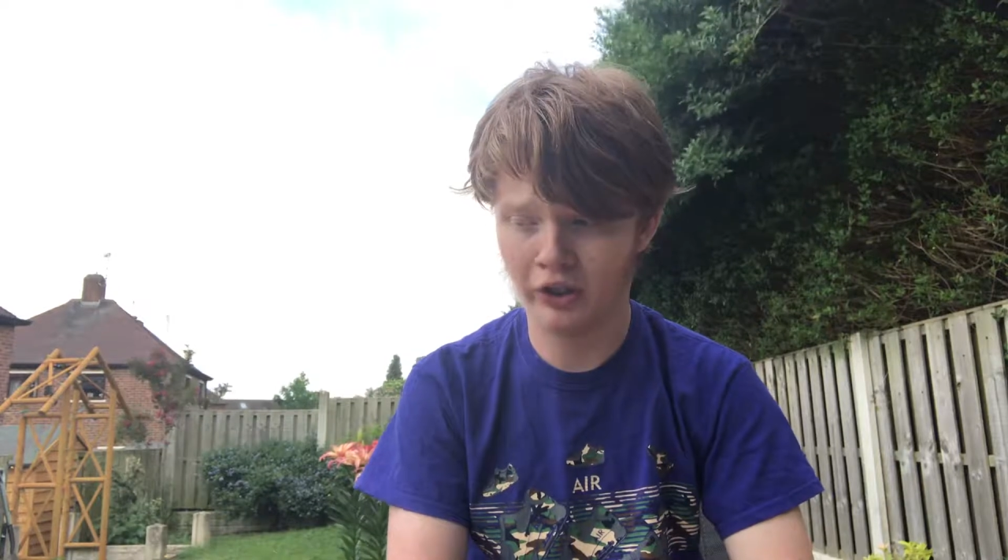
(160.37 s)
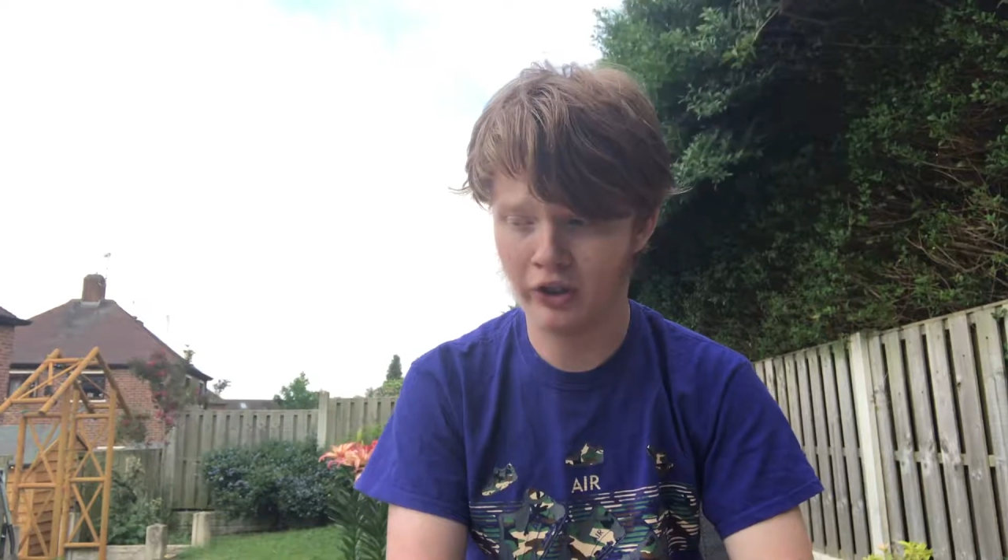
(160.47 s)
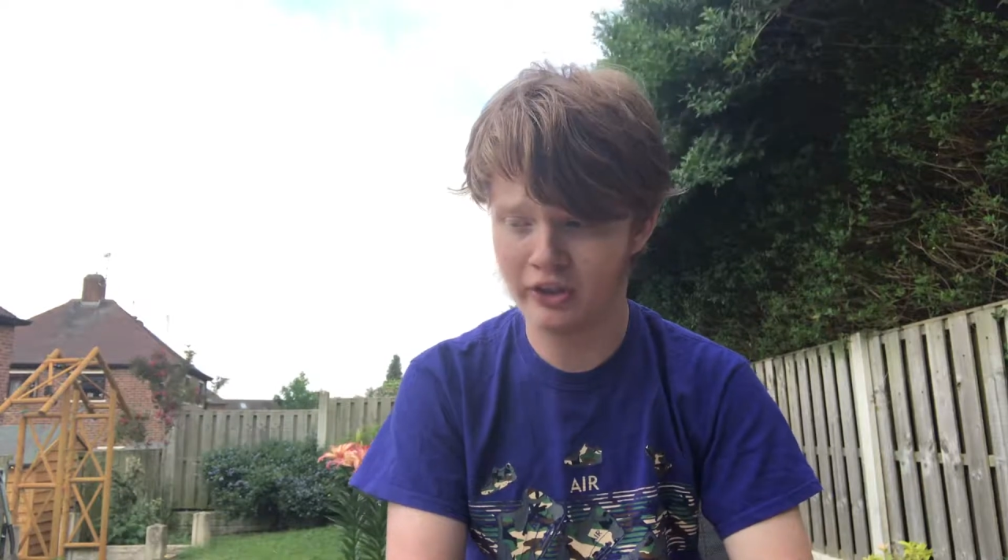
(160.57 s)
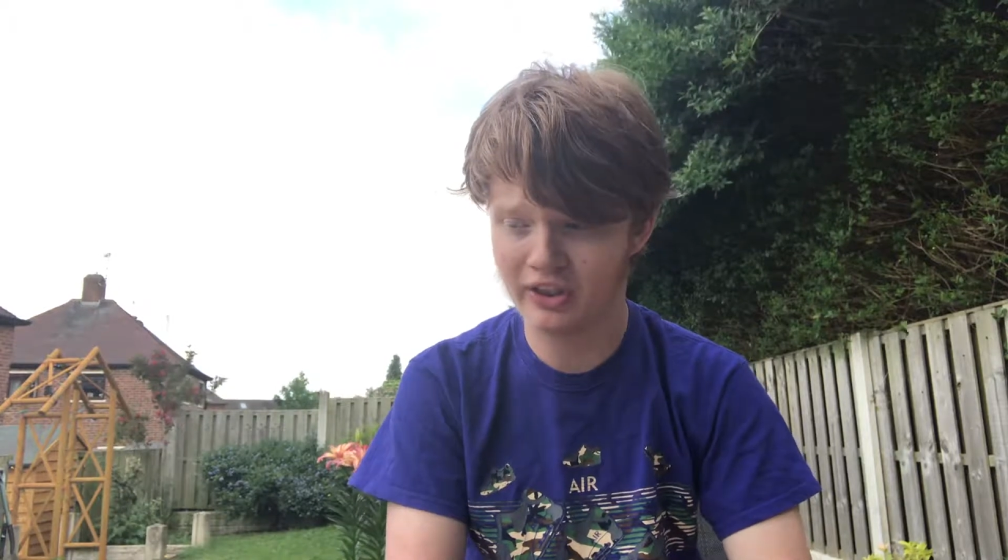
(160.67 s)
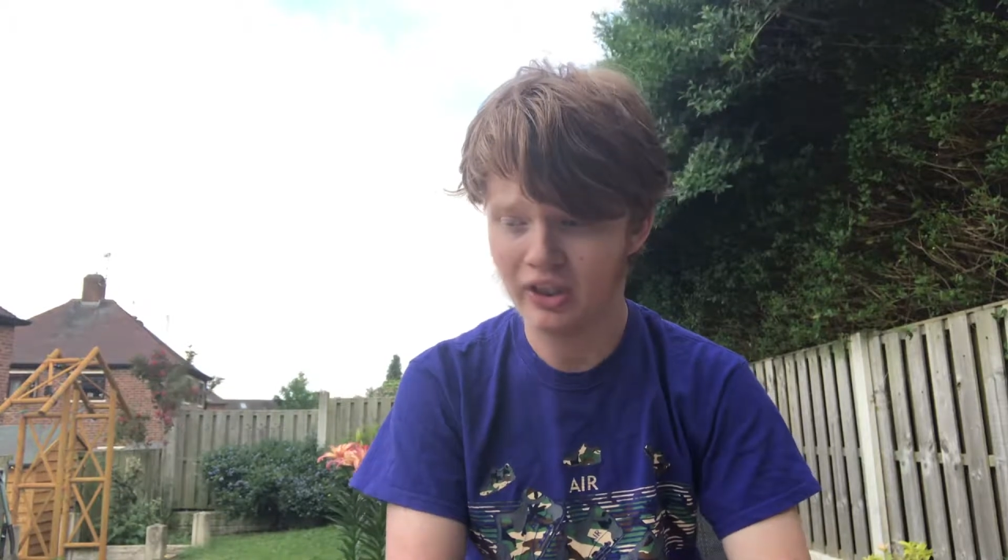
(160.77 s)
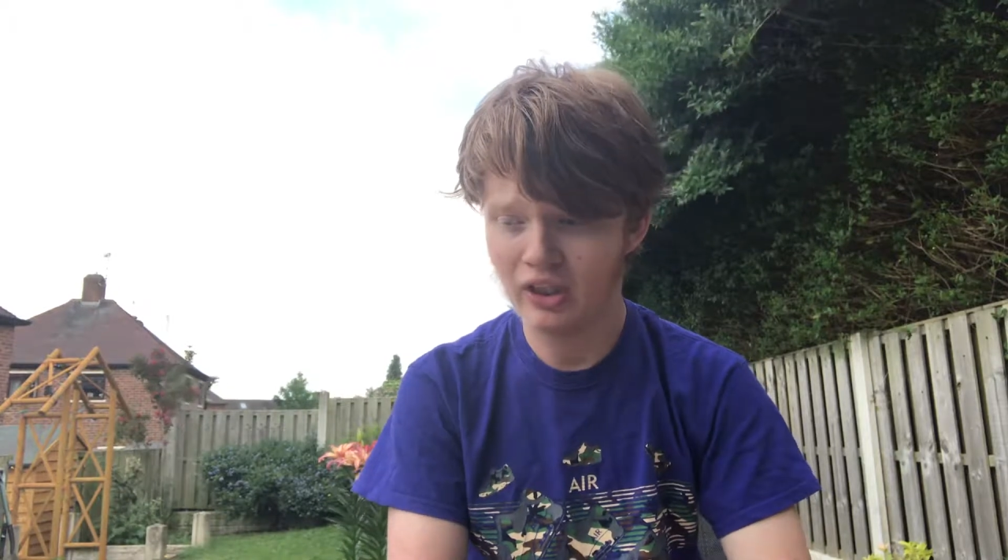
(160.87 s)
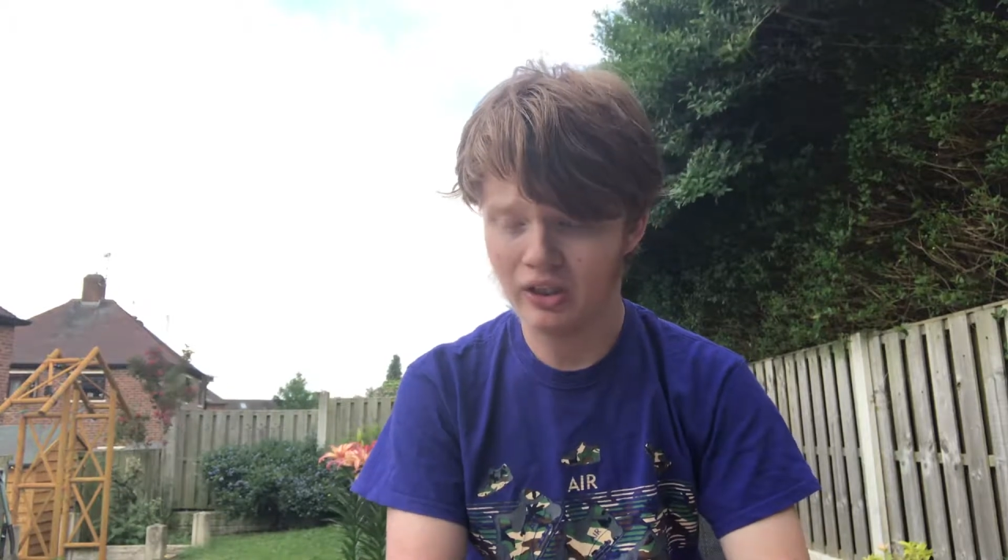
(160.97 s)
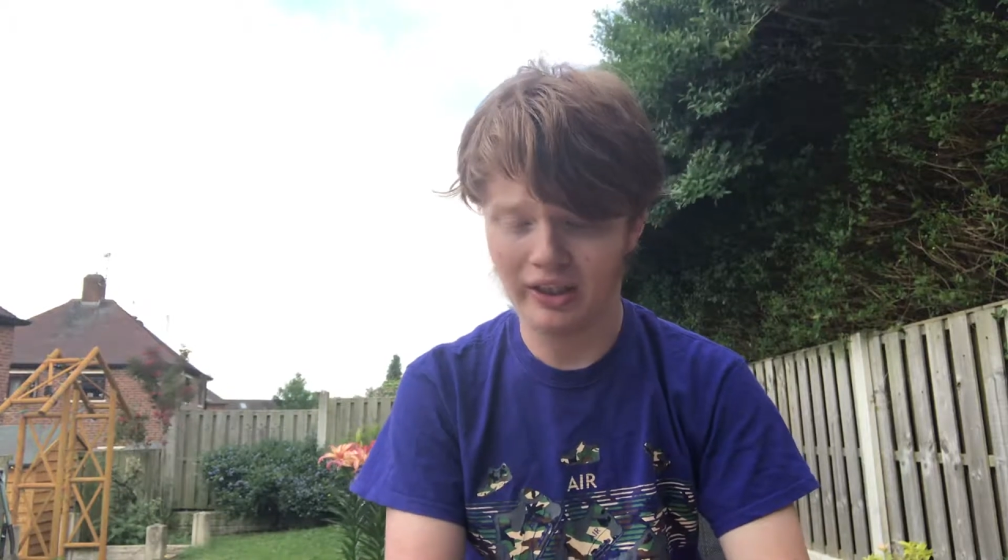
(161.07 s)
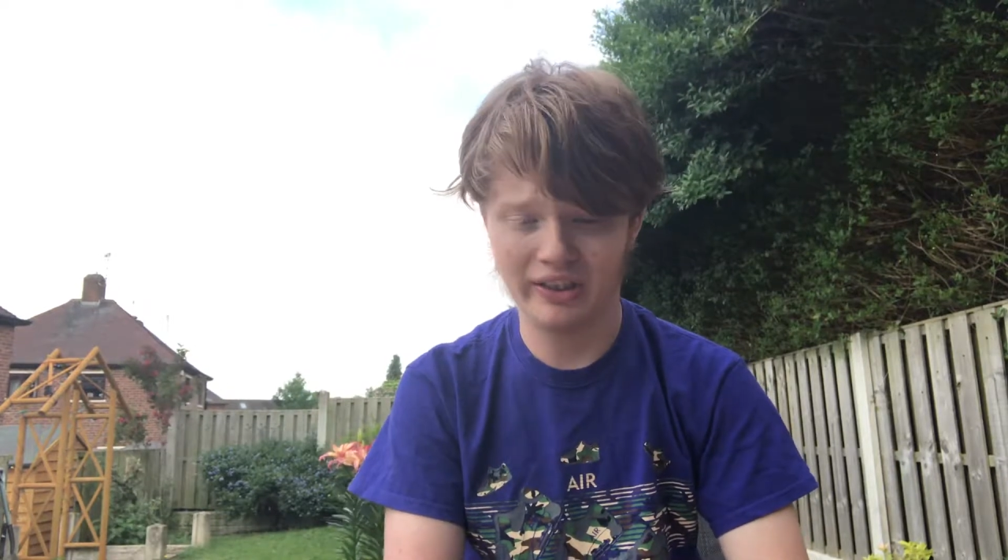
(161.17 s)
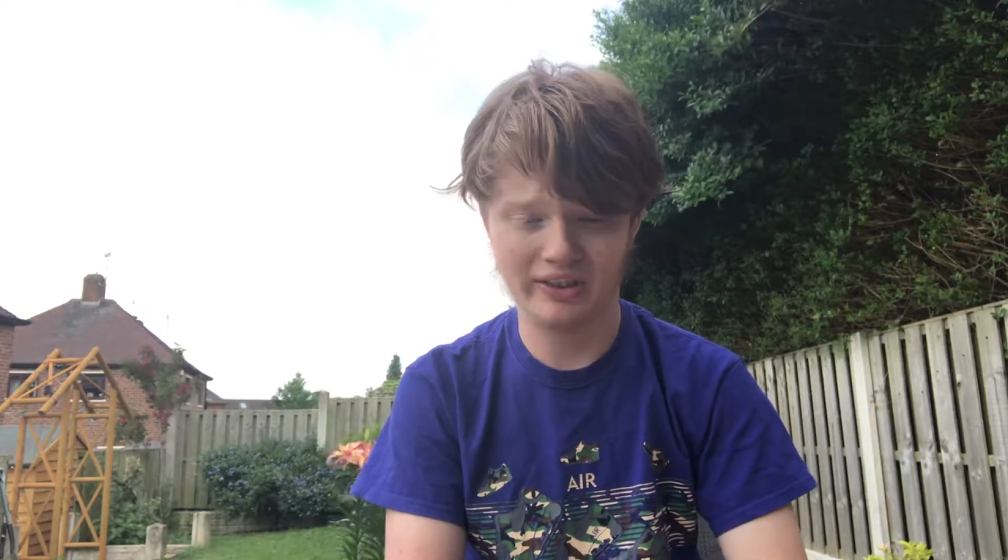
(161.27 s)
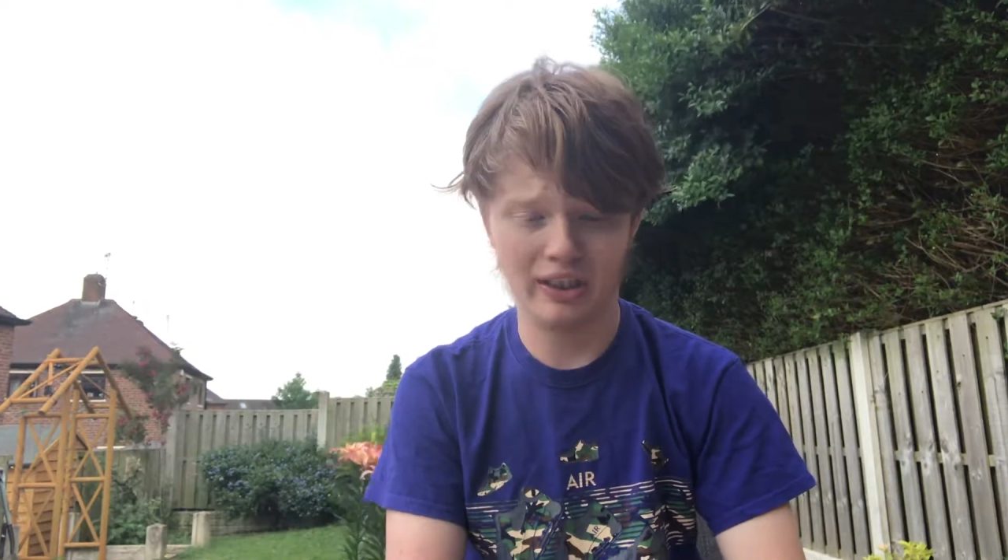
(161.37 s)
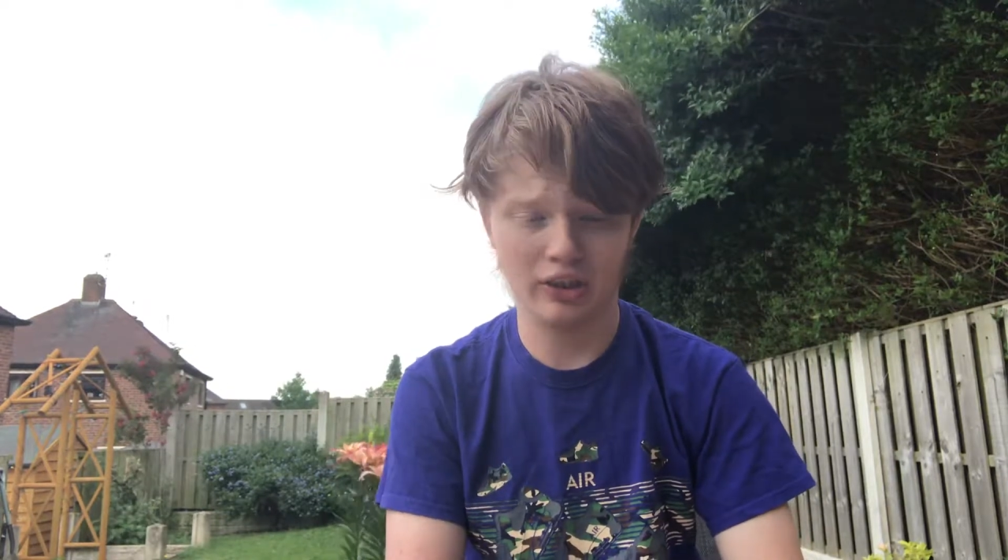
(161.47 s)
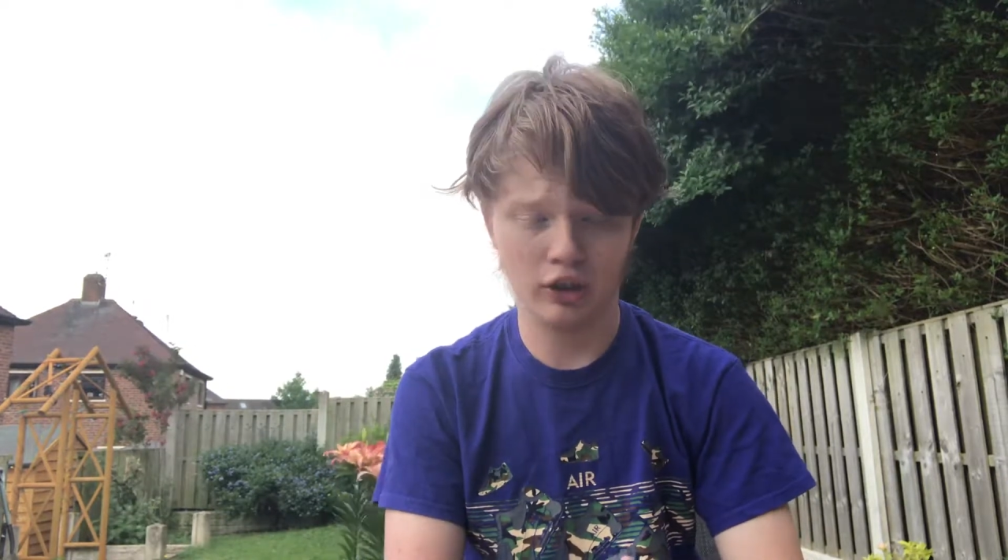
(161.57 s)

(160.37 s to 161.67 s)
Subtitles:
because like I said,